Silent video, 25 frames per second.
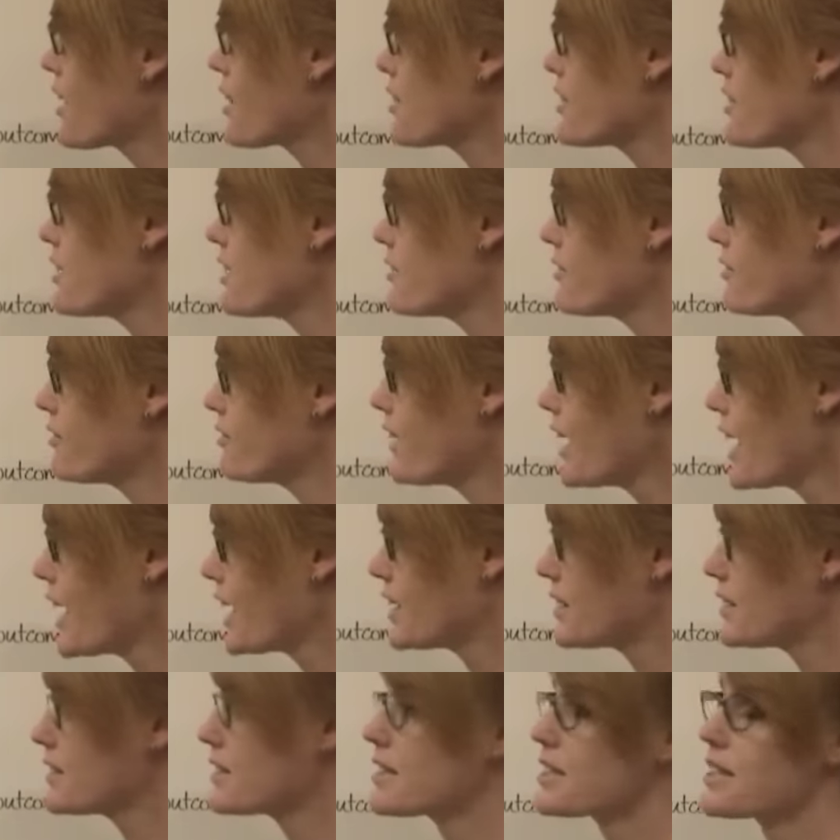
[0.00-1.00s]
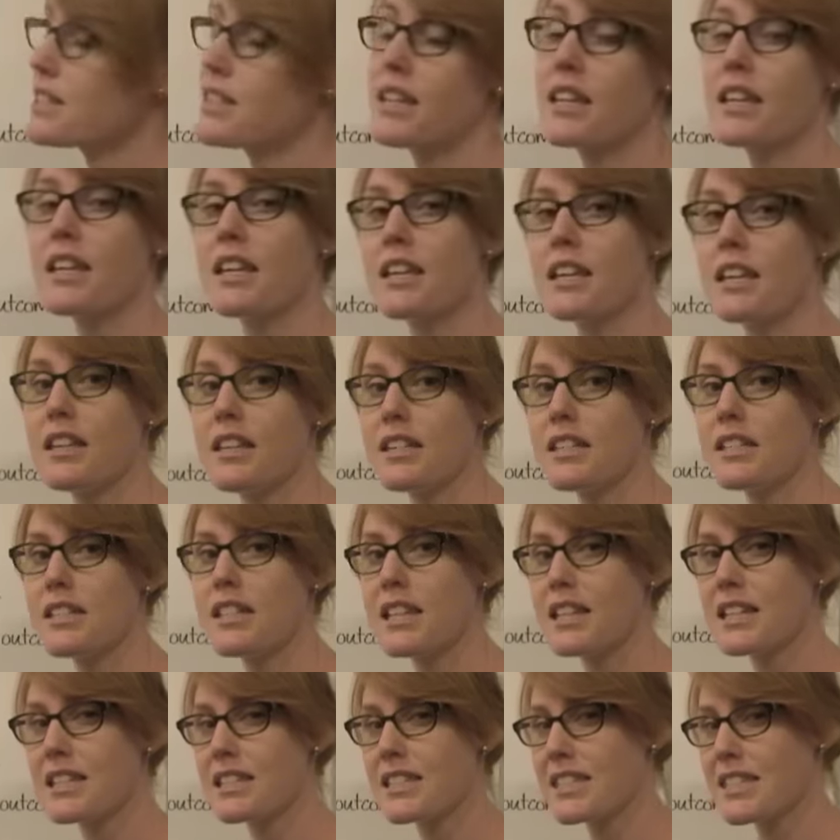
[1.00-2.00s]
The event
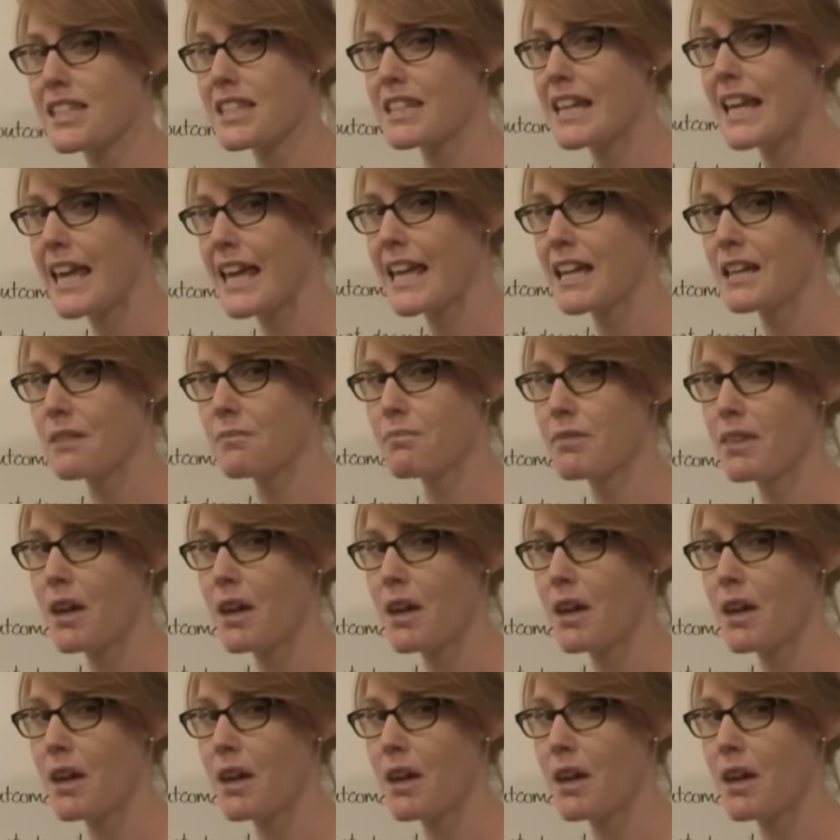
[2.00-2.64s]
it's the name